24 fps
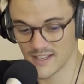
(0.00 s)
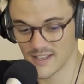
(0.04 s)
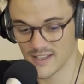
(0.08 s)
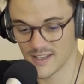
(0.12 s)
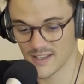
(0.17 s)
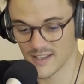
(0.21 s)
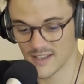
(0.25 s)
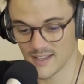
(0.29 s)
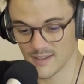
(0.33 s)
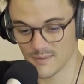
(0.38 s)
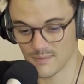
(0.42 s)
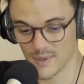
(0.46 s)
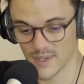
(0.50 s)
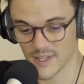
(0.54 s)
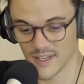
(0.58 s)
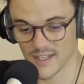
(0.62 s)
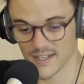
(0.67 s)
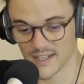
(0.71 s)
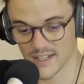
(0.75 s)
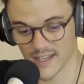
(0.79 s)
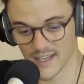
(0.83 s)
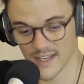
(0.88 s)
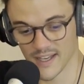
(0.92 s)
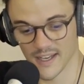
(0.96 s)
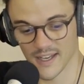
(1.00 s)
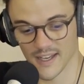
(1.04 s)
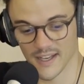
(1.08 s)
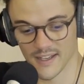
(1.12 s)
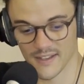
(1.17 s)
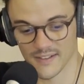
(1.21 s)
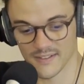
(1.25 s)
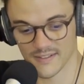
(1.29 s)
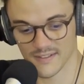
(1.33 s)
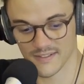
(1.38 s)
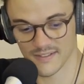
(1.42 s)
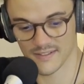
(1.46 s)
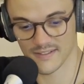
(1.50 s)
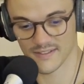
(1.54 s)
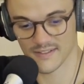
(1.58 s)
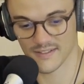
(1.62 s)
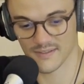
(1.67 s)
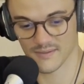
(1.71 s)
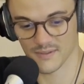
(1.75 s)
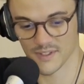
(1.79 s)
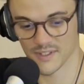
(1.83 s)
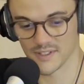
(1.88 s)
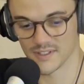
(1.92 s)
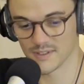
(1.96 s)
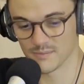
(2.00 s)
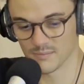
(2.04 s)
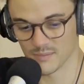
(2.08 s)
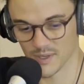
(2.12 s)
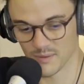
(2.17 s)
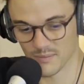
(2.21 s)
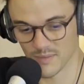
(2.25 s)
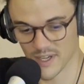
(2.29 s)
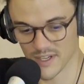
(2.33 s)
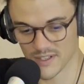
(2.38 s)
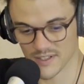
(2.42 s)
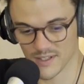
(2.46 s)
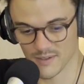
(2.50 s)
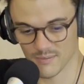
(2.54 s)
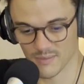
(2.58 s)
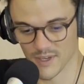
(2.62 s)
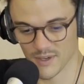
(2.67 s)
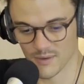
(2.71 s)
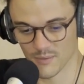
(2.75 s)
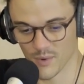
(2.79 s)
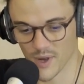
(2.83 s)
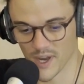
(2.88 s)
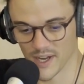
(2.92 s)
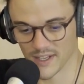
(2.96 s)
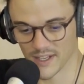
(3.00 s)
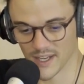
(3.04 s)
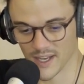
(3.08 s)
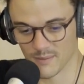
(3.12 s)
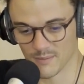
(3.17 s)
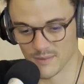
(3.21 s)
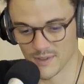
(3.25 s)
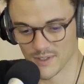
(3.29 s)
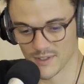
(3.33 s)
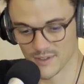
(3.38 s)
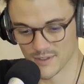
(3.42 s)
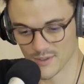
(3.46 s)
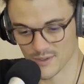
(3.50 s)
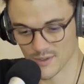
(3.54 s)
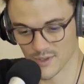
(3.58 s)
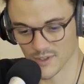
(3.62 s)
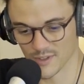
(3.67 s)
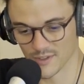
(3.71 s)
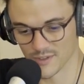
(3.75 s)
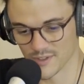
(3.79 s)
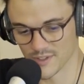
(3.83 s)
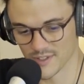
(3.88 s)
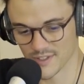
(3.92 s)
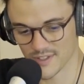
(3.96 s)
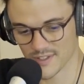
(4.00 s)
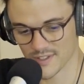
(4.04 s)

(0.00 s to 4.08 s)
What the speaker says: He beat, he didn't beat much. He beat Away Game in the Astrologist.